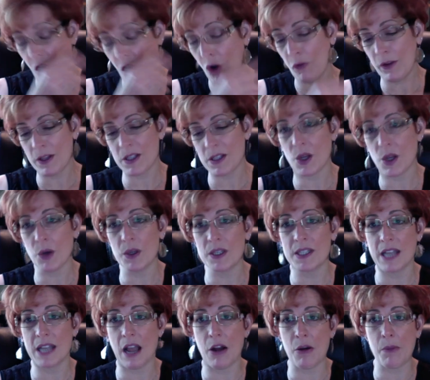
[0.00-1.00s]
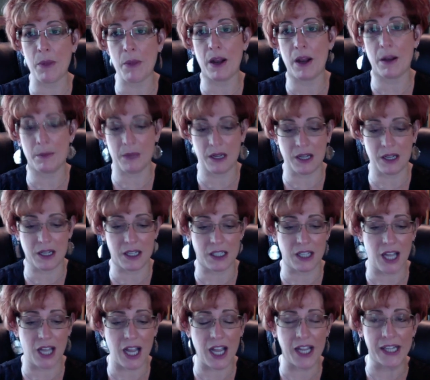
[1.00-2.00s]
COVID slowed us down a bit. I'm not going to
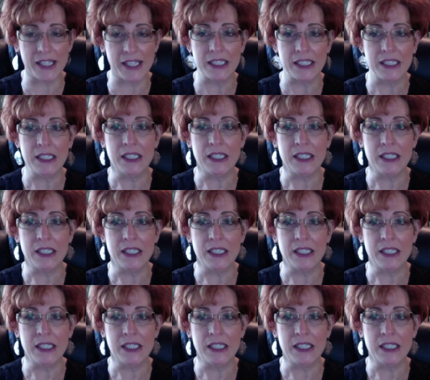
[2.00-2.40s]
lie.